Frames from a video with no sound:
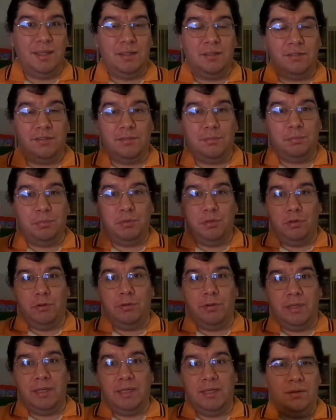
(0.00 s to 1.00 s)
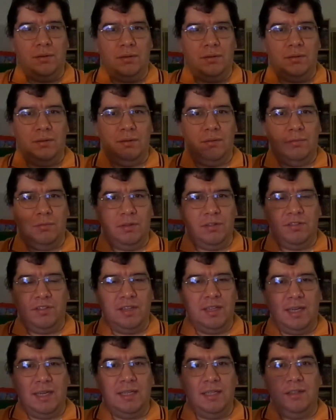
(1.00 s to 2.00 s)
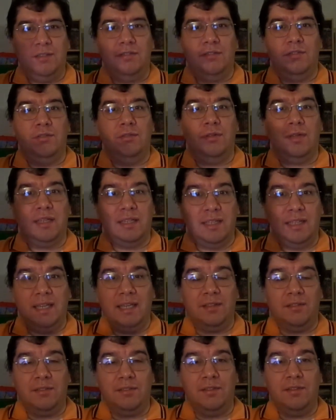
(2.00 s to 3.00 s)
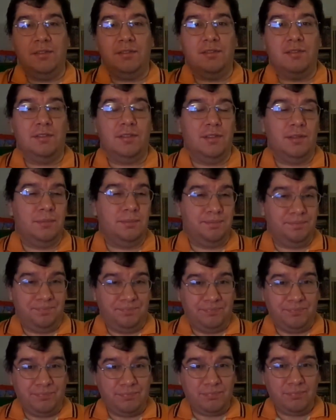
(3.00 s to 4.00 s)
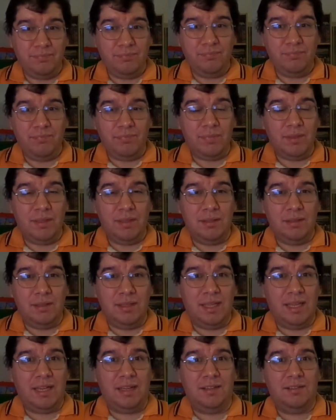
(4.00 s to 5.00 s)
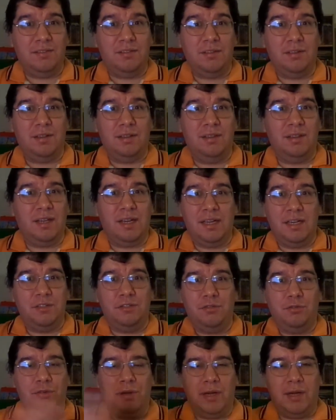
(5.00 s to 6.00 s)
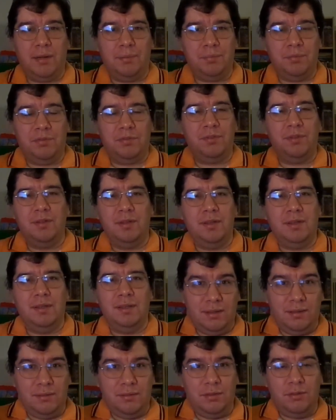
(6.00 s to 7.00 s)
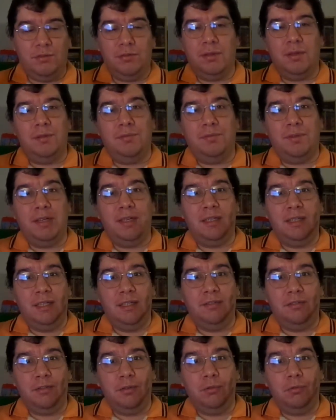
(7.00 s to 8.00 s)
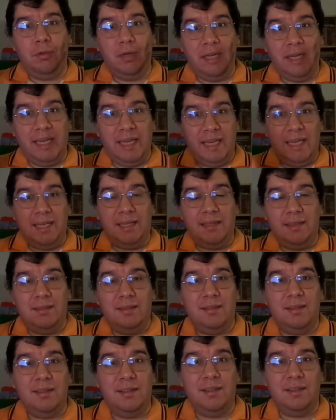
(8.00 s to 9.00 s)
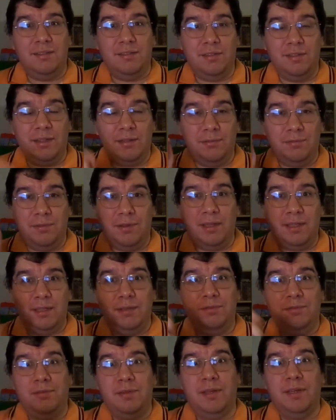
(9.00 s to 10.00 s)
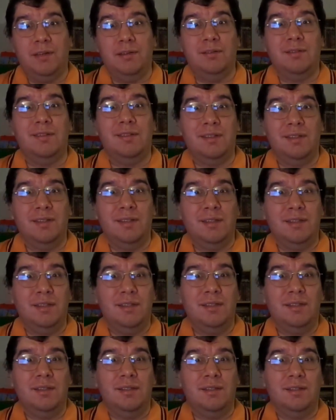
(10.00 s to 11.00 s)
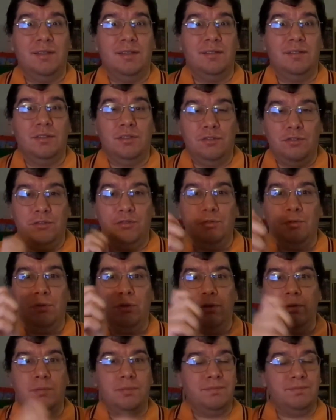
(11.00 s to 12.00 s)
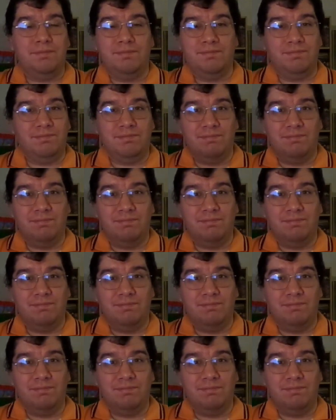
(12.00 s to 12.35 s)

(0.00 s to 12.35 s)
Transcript: and exploring. Once they got into Atlantis, that has a lot of traps, they're trying to find an easier way in until they finally found the jewel,